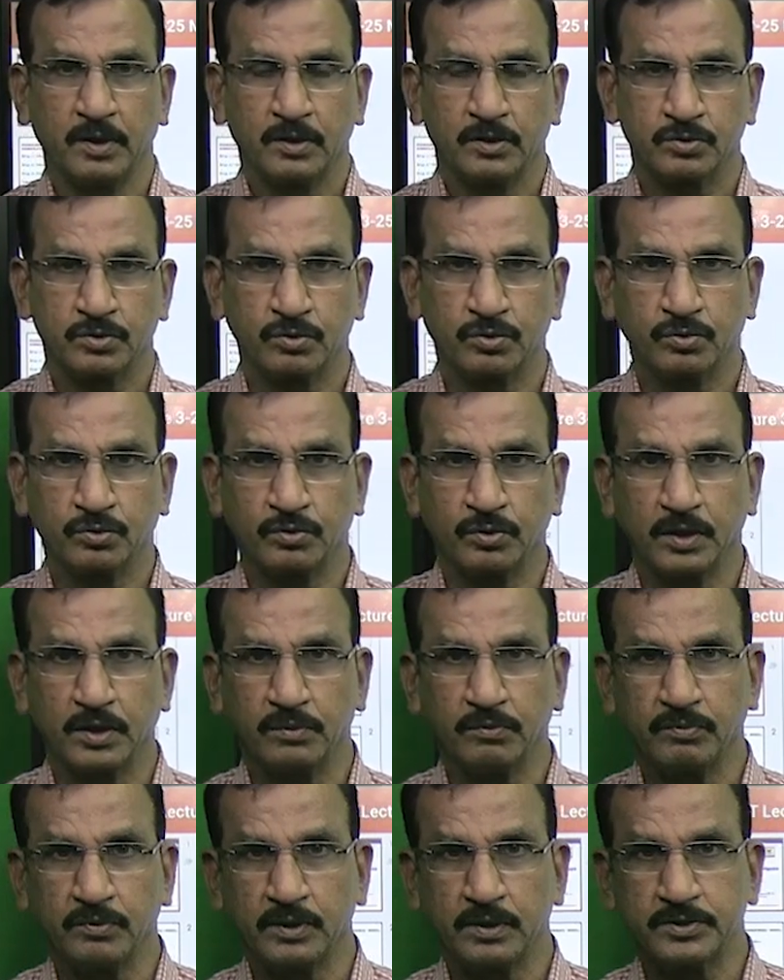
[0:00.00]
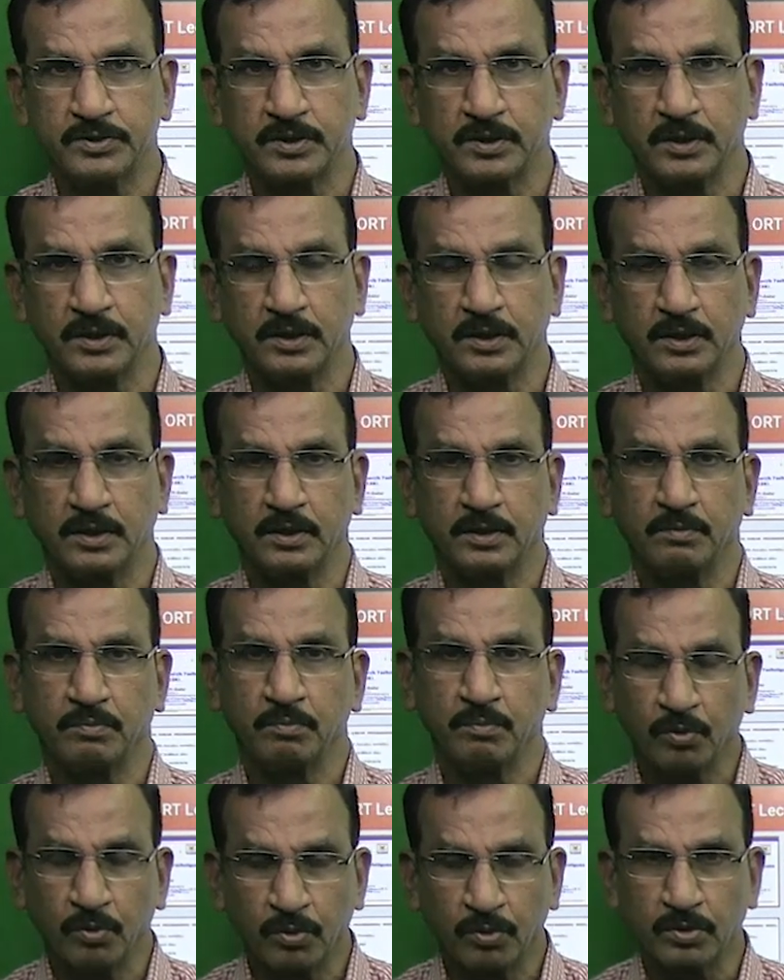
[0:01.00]
So today we will see
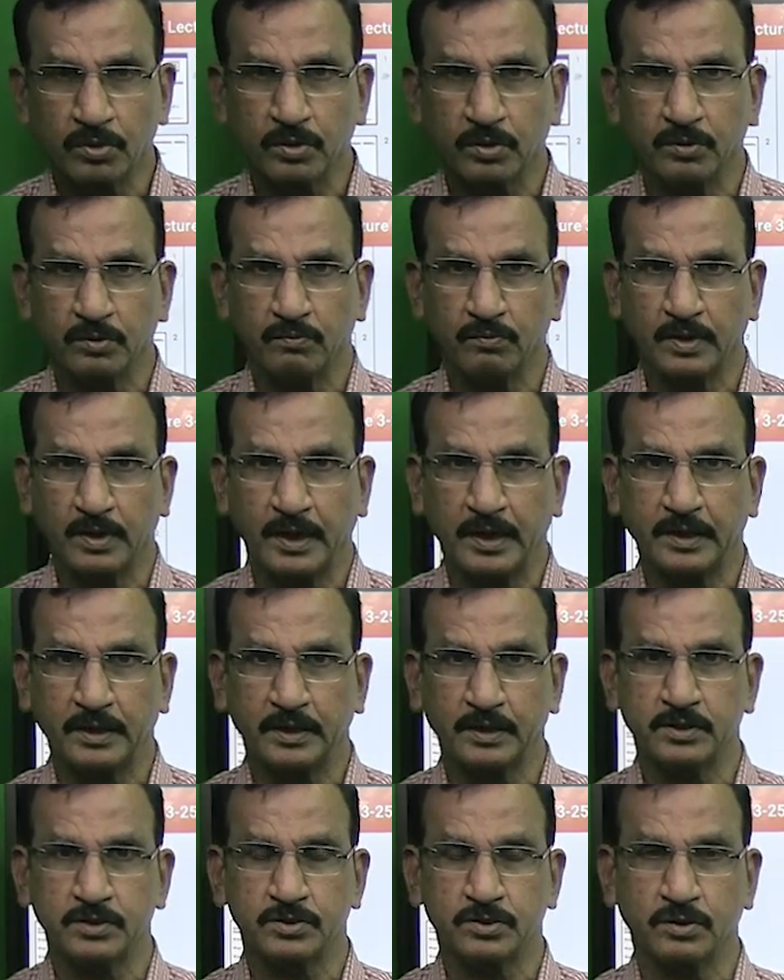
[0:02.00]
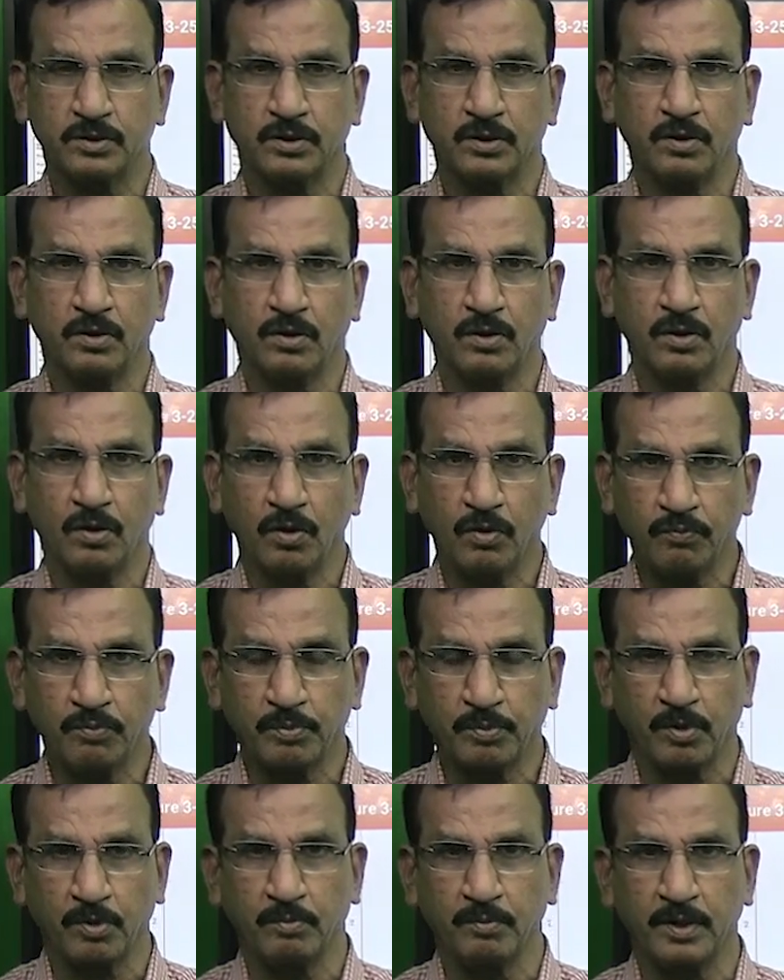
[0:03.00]
more varieties of
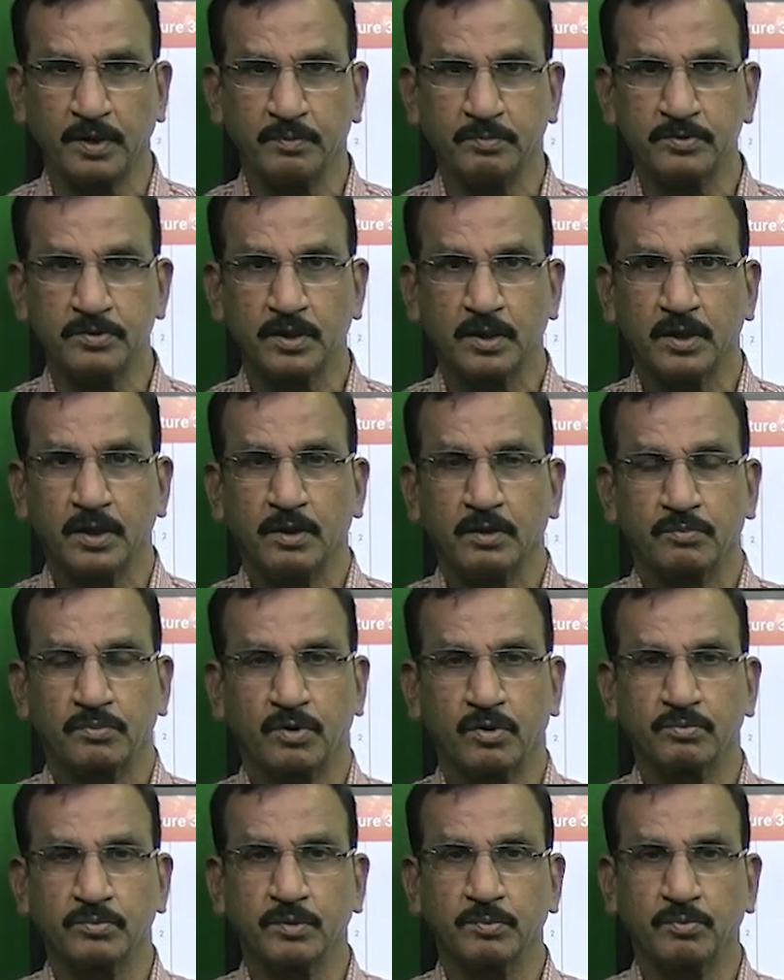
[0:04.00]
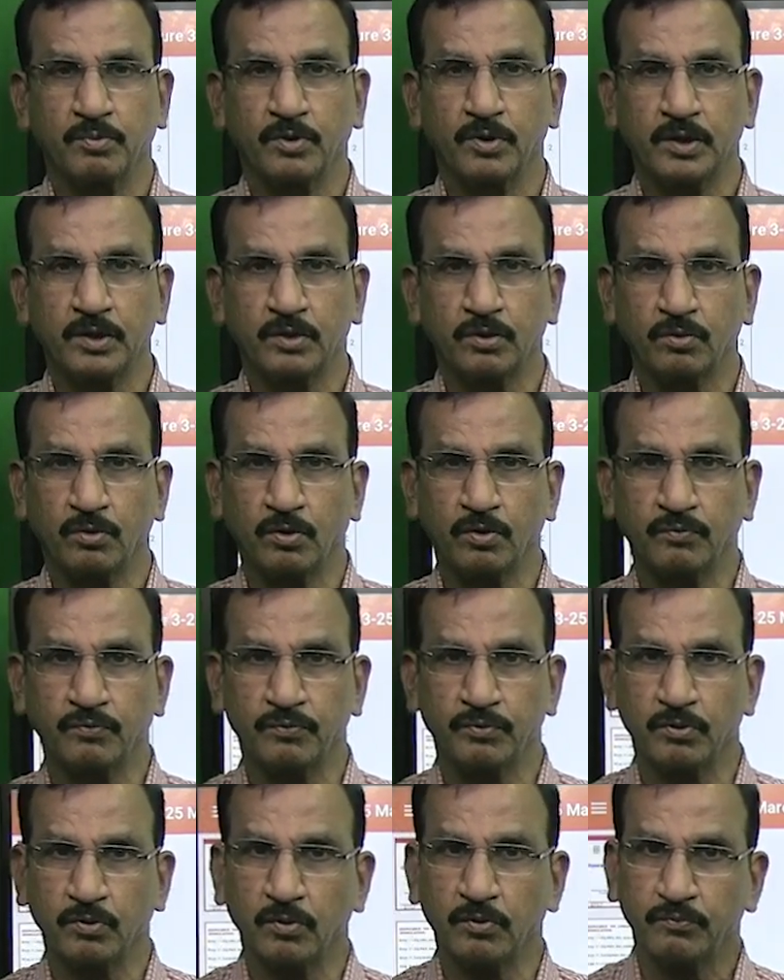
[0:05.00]
problems from the point of
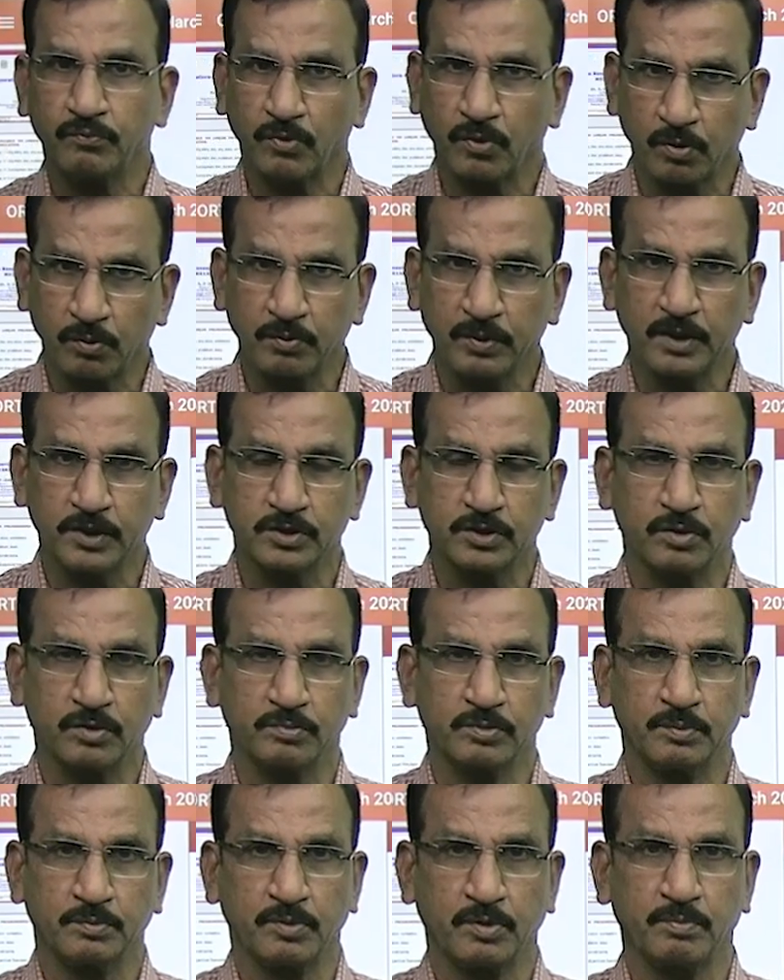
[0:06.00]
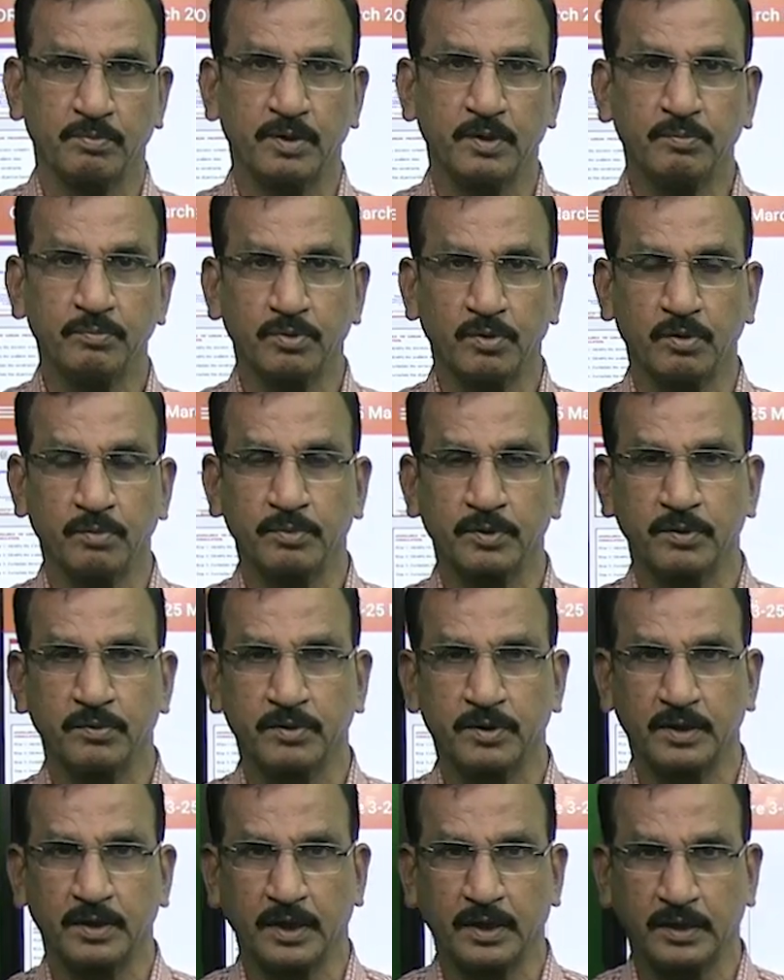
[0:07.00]
view of formulation of the problem from
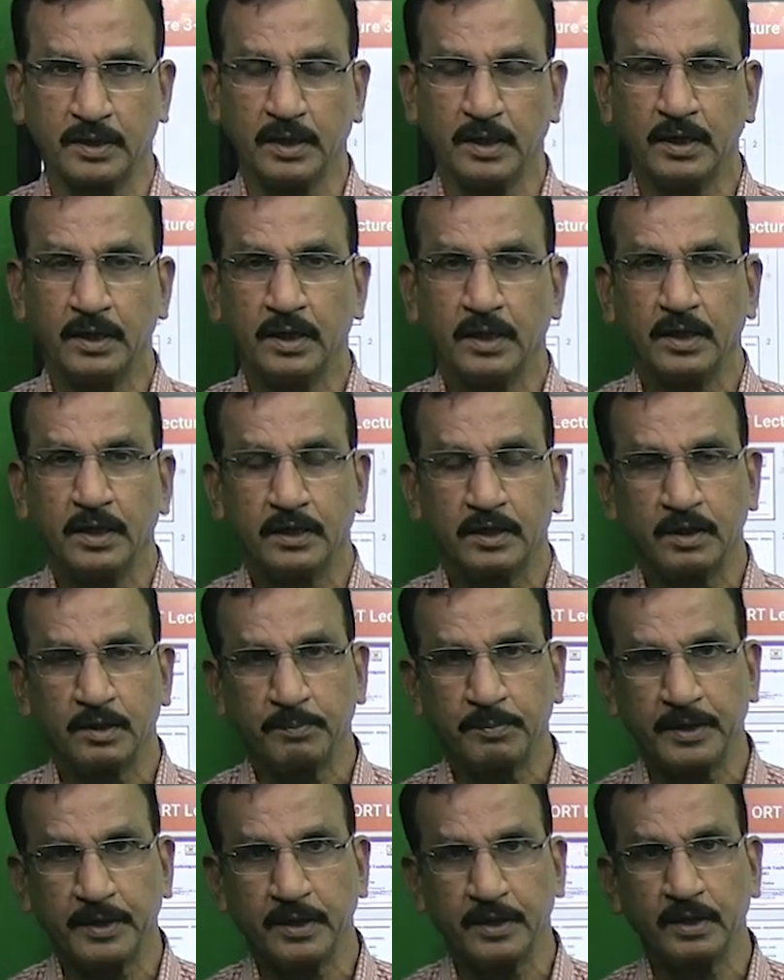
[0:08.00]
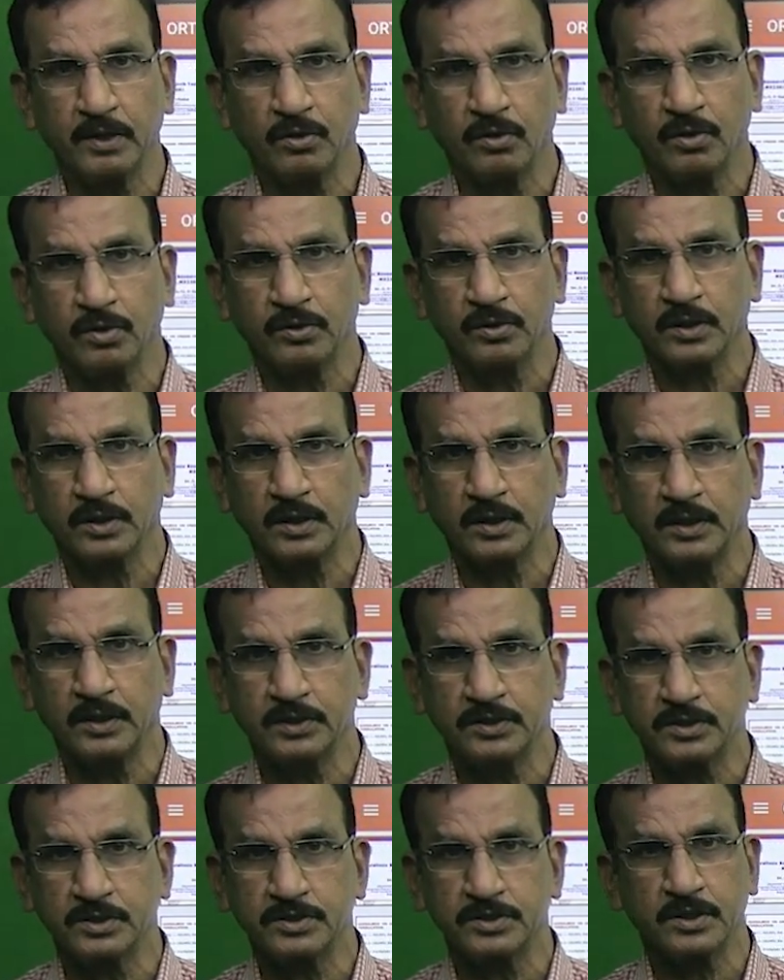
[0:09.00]
given data depending on the
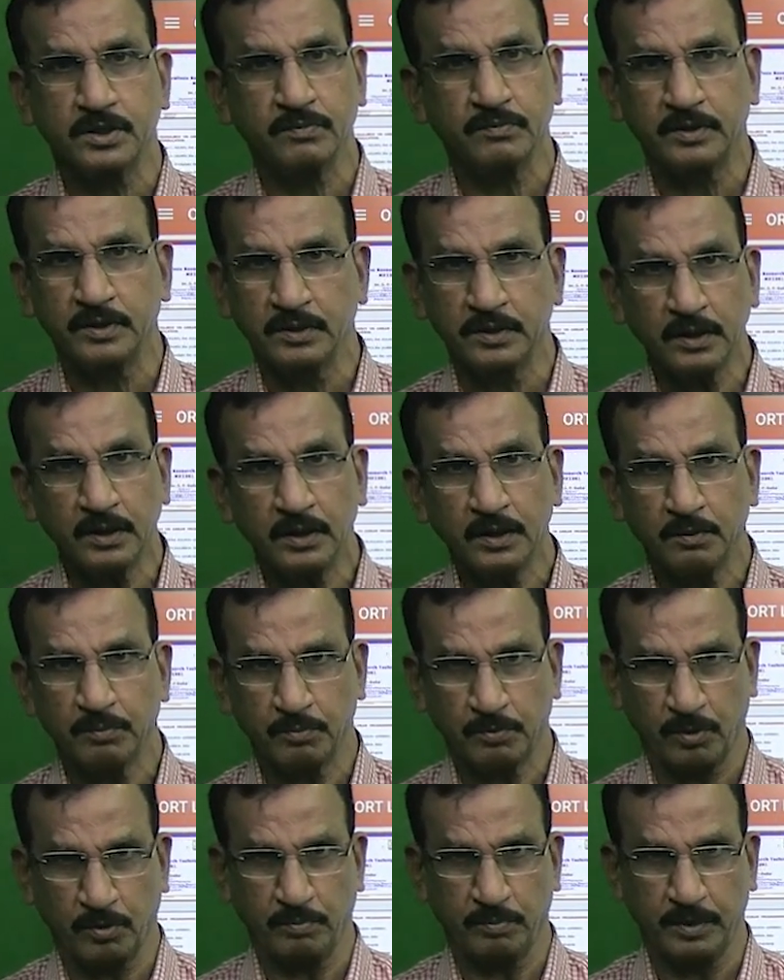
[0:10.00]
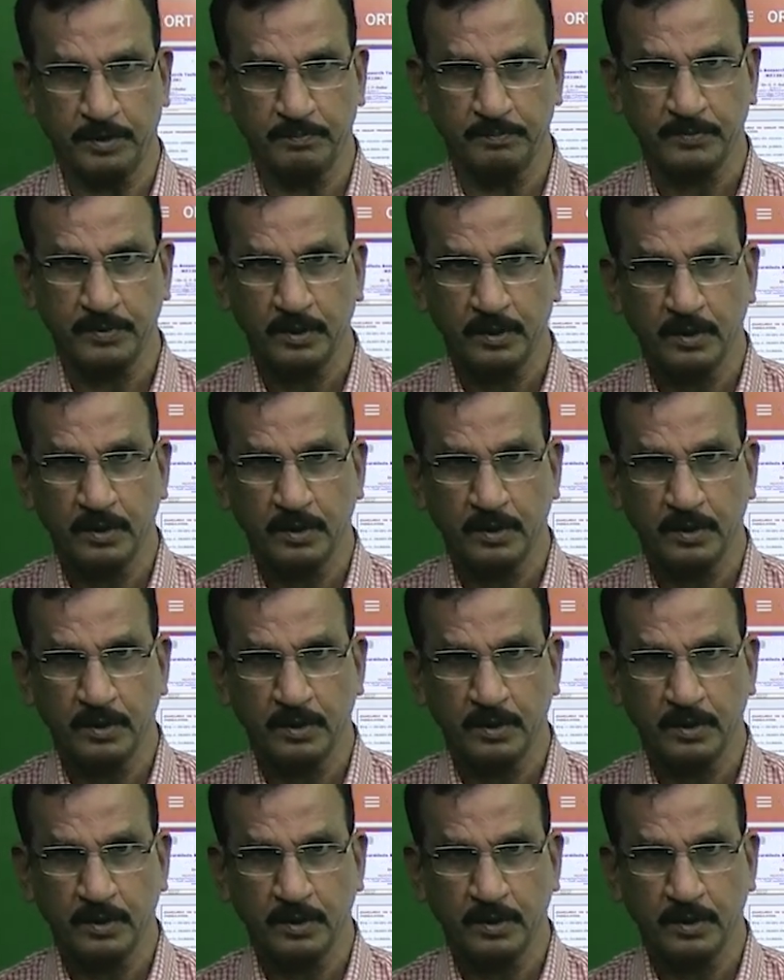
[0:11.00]
conditions given in the problem.